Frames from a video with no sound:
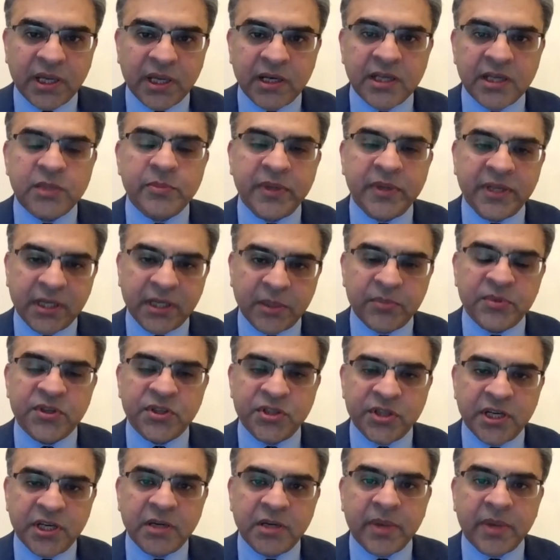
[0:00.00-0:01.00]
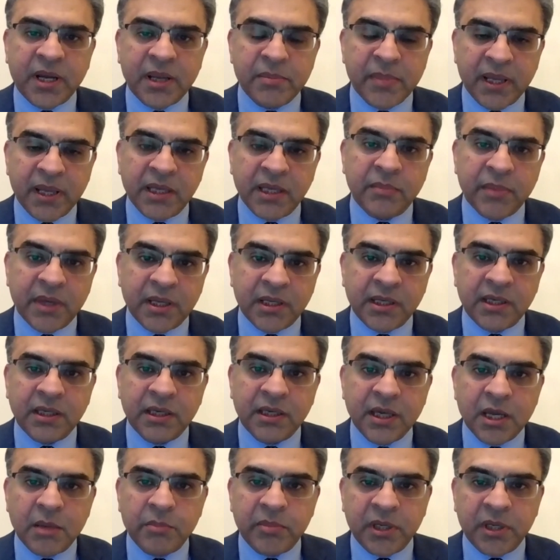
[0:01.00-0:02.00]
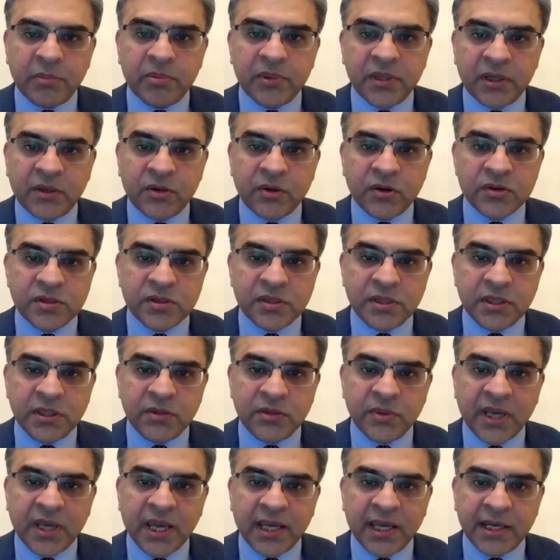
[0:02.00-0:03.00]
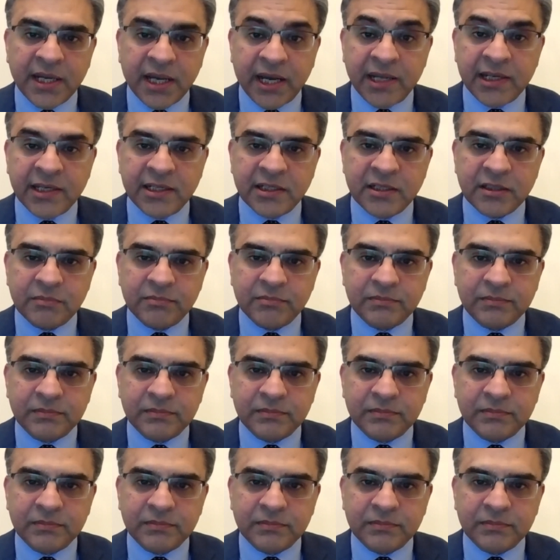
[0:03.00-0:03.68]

and it's being appreciated by many people across the UK and Ireland.